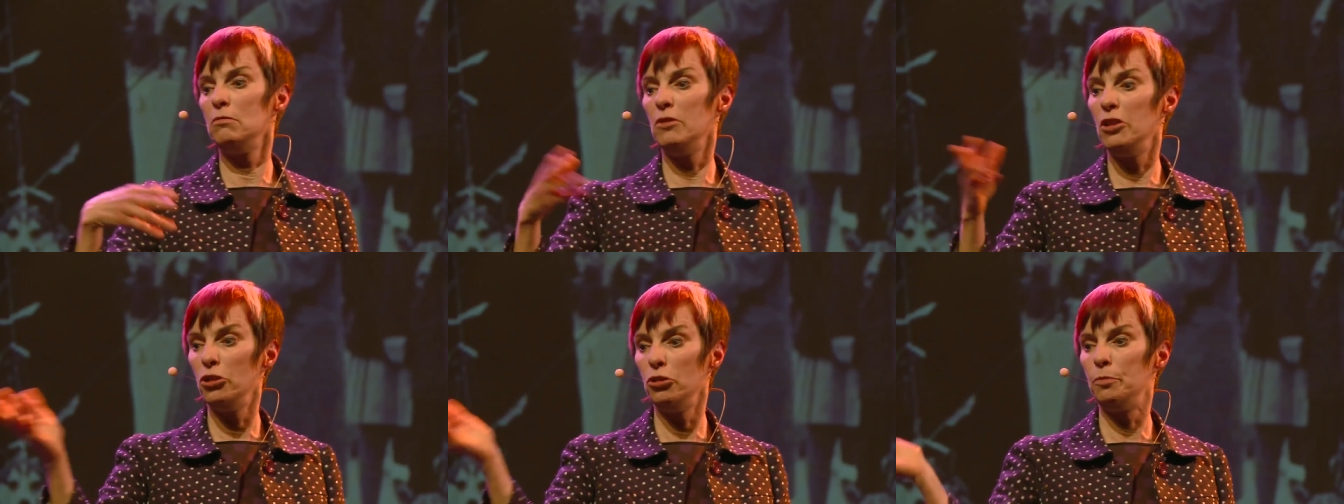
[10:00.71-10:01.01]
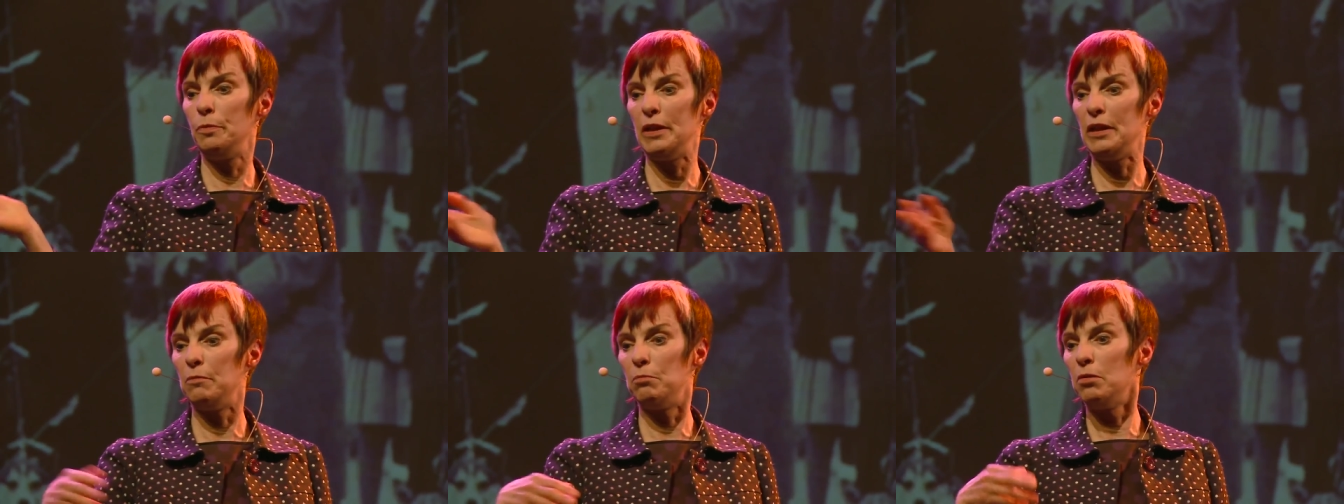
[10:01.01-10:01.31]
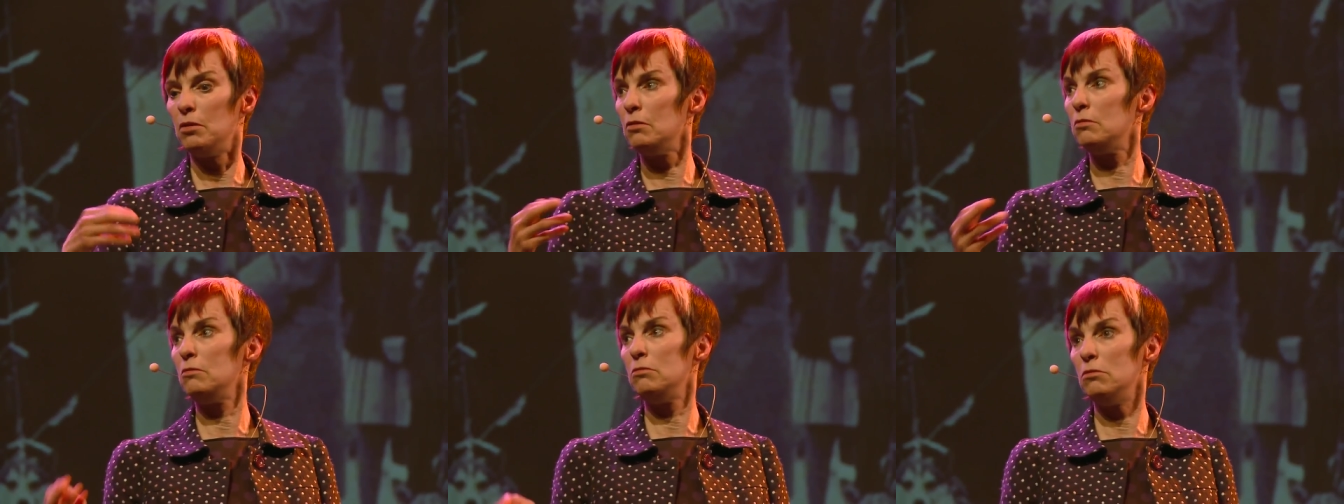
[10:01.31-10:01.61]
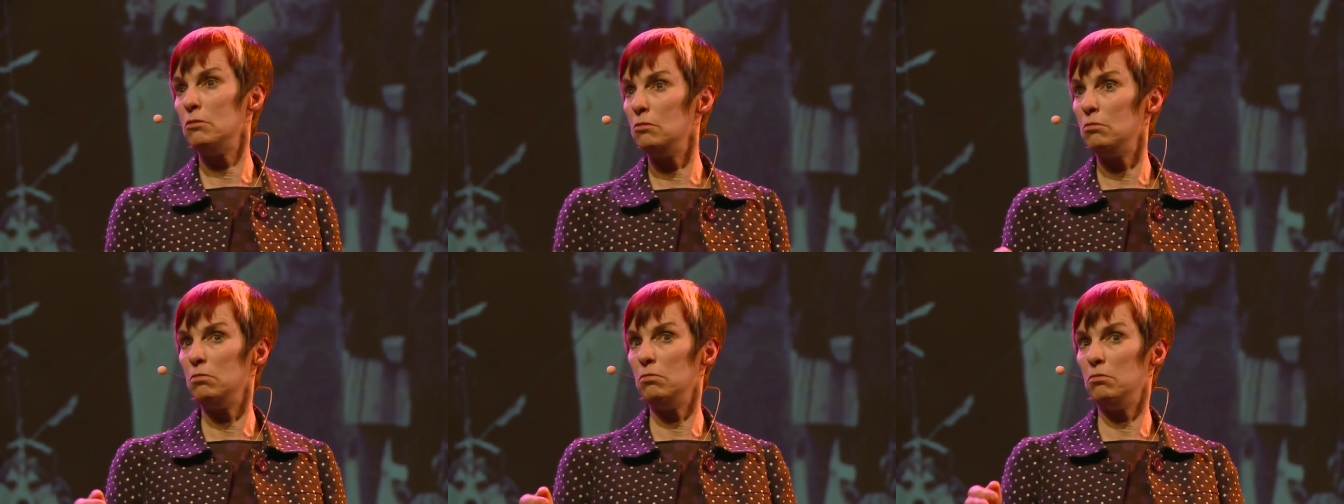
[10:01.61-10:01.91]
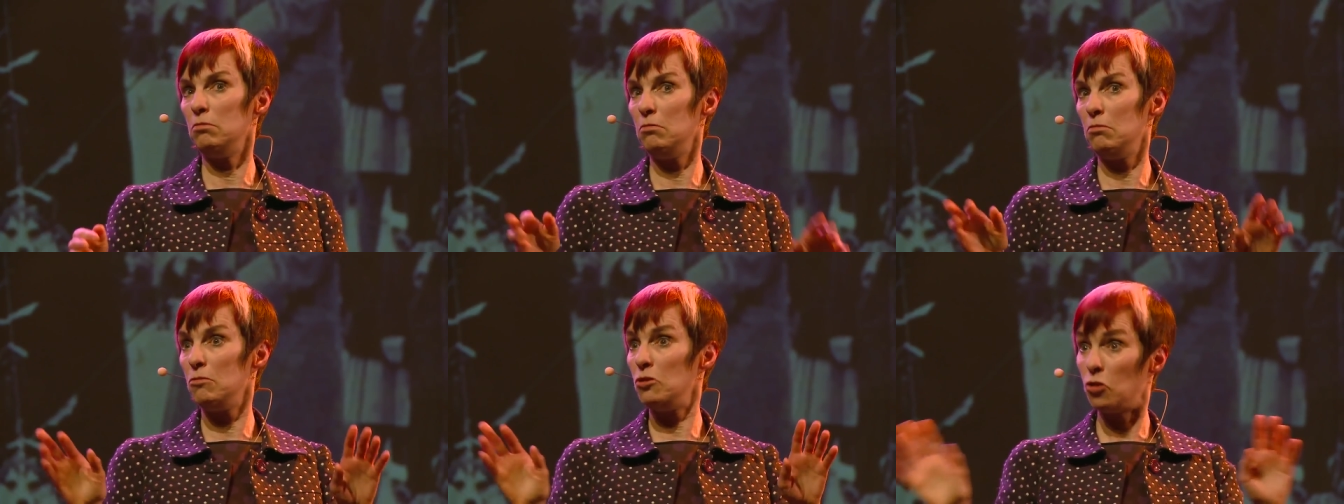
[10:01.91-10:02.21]
knew people who
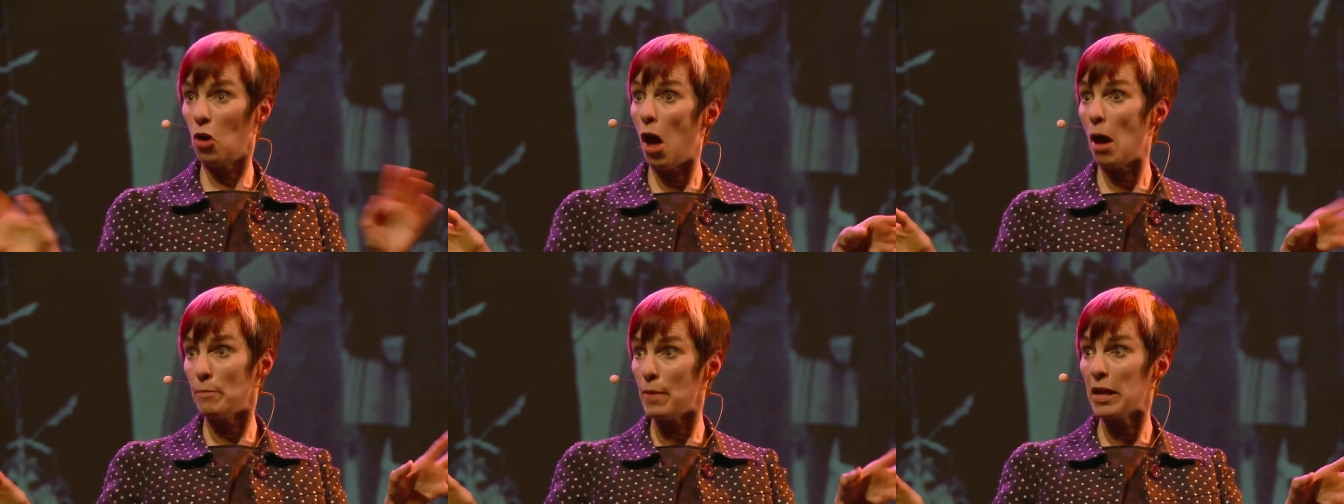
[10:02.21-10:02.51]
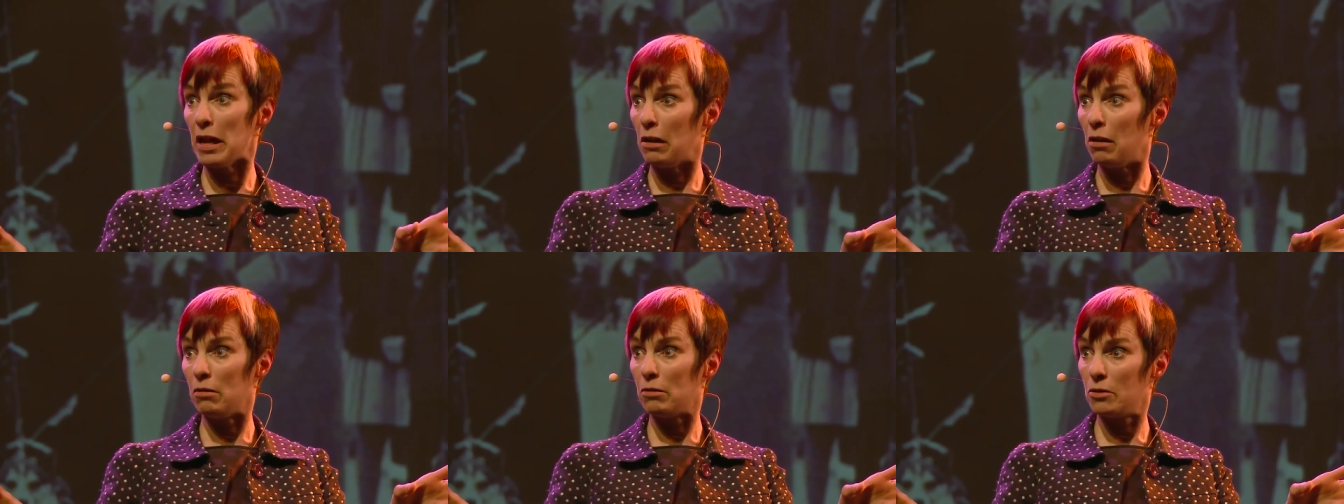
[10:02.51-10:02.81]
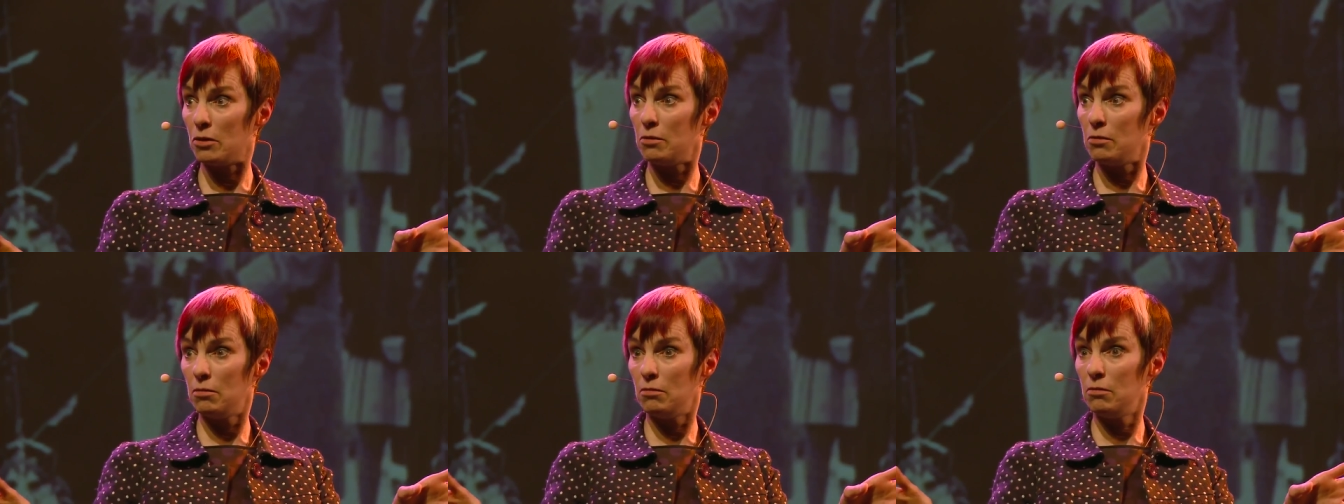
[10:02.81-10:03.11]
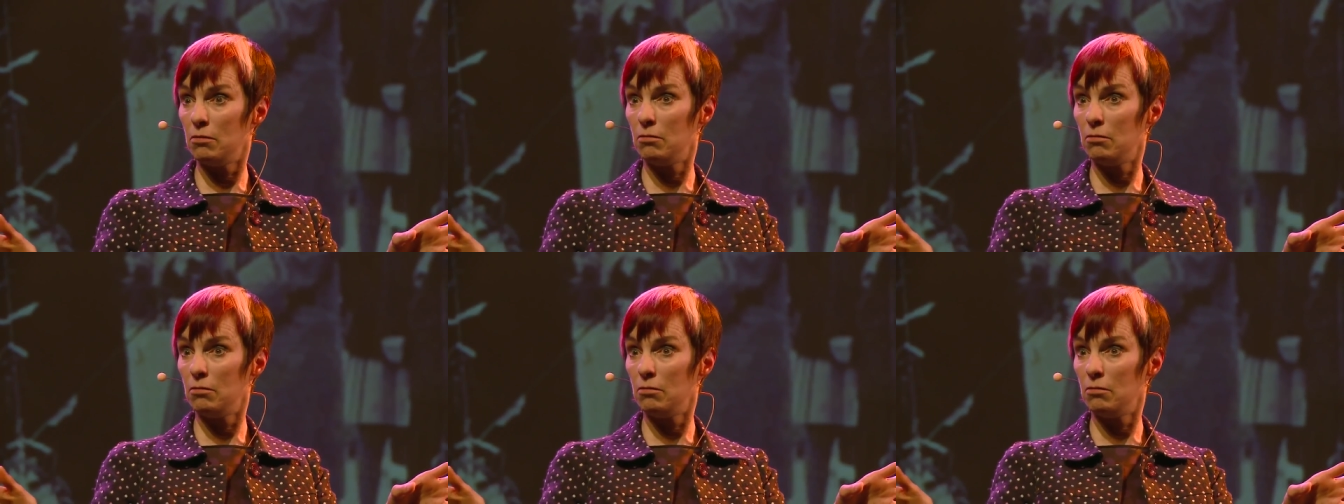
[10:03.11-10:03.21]
saw bears